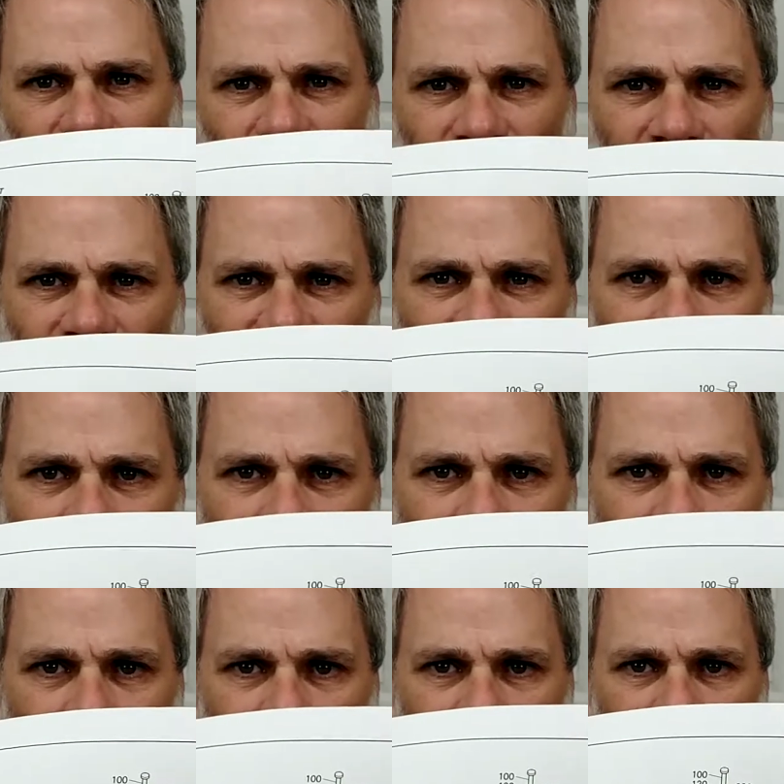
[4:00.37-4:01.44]
things coming
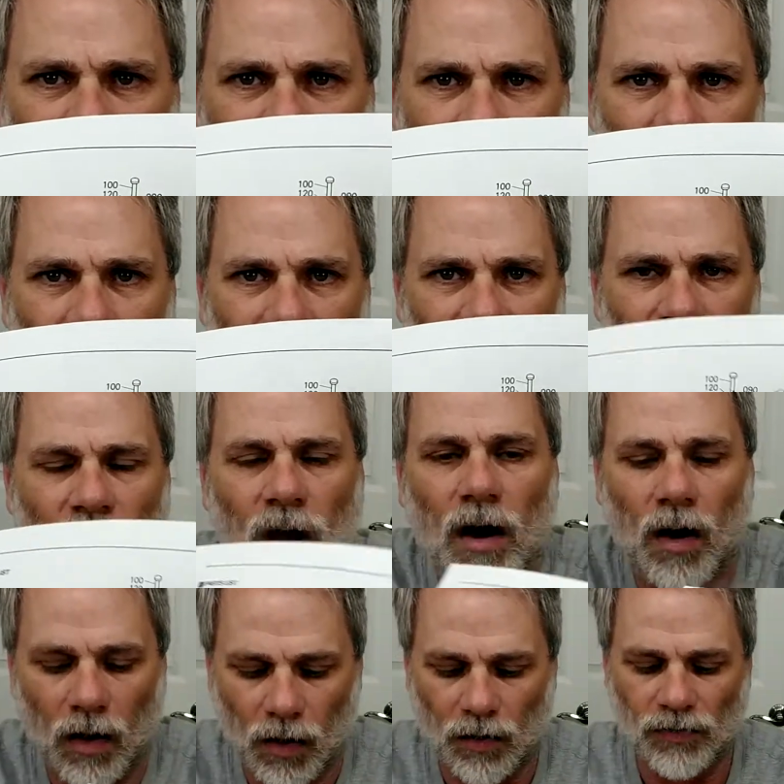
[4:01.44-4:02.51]
out, all right,
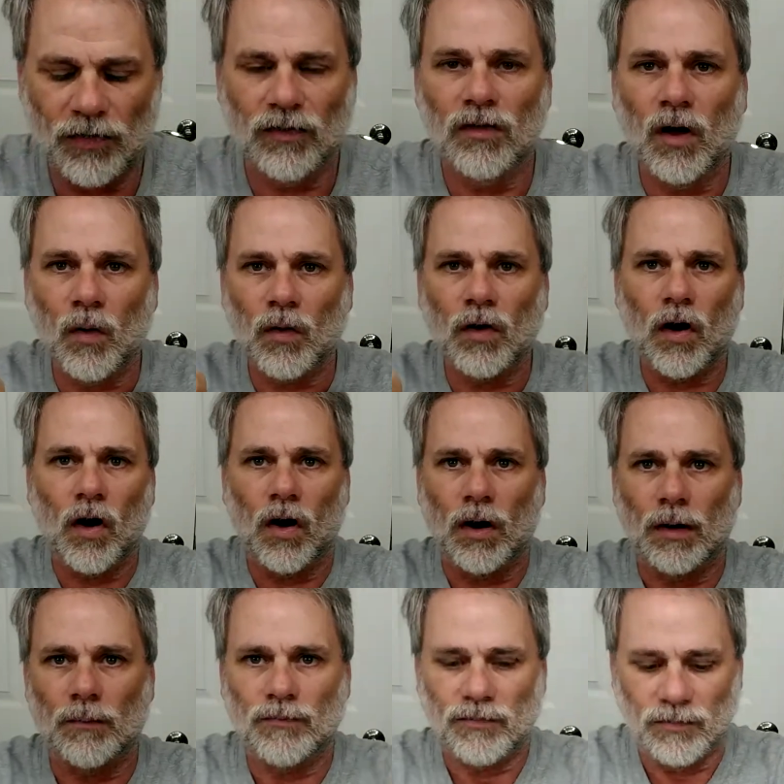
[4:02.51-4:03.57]
are the lower
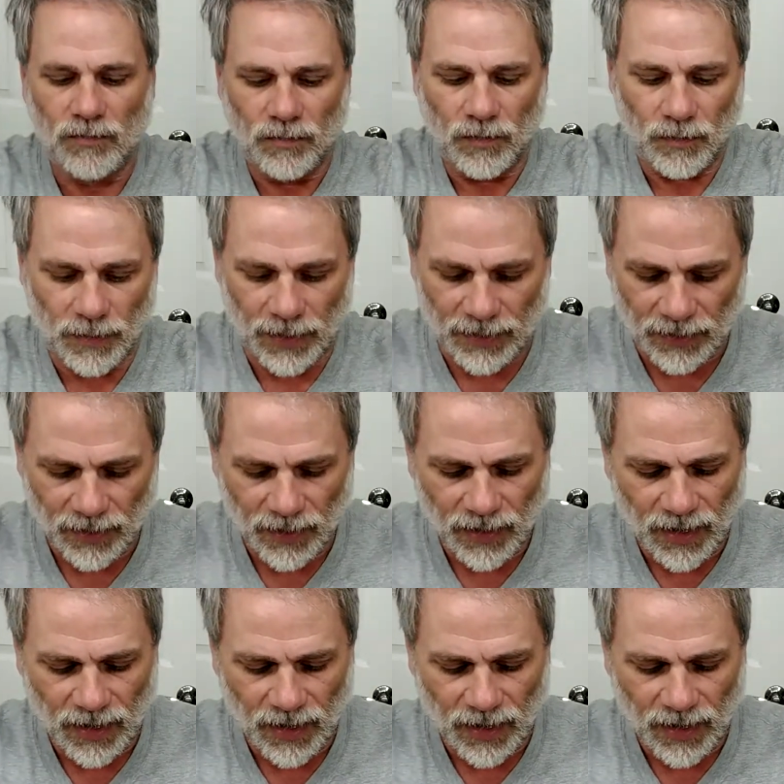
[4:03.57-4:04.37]
arms, all right?